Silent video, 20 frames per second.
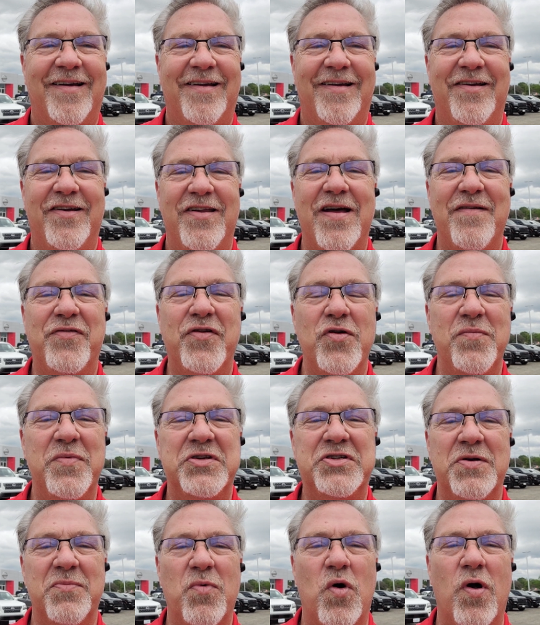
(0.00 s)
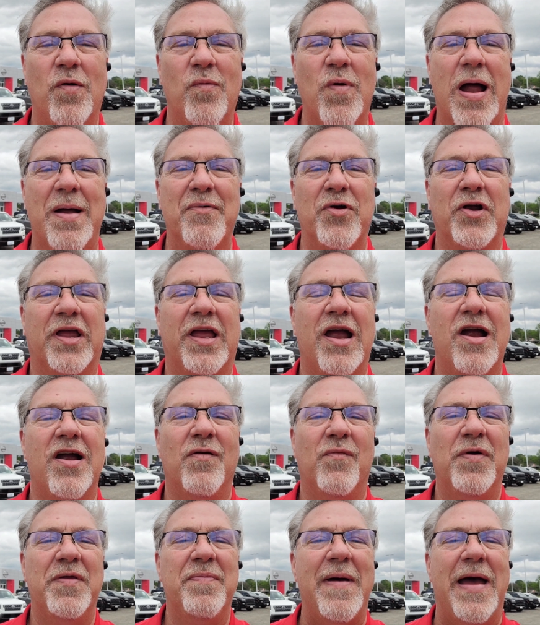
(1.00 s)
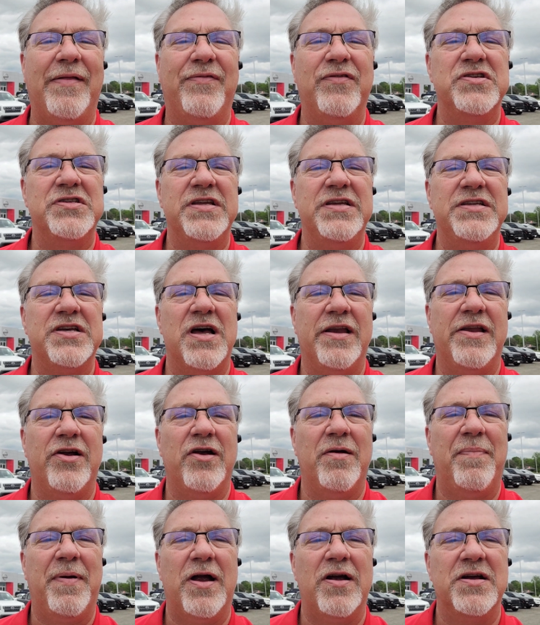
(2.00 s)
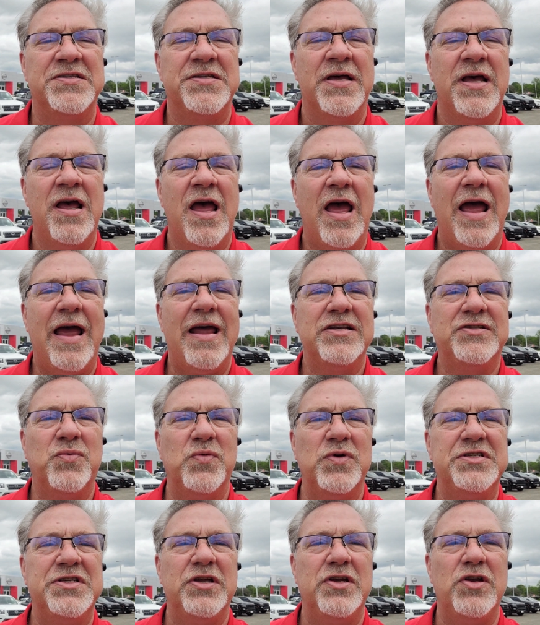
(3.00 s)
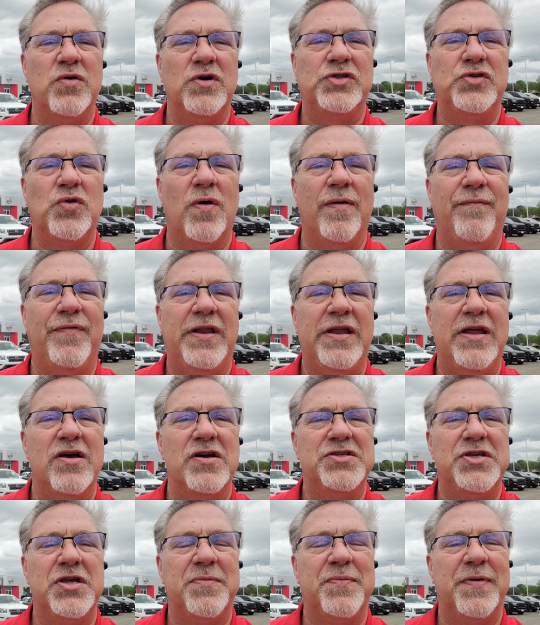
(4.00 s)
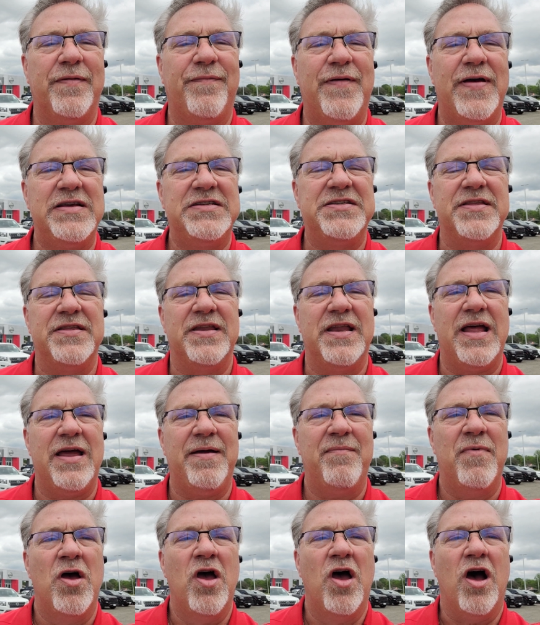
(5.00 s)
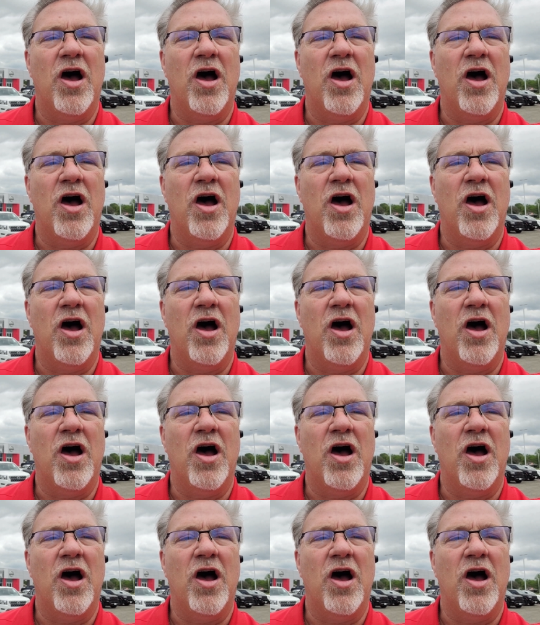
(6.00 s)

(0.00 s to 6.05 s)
Good afternoon, Mr. Moore. Robert Garrett with Matthews Nissan here in Paris. I just want to send you a short video so you can put a face to the name.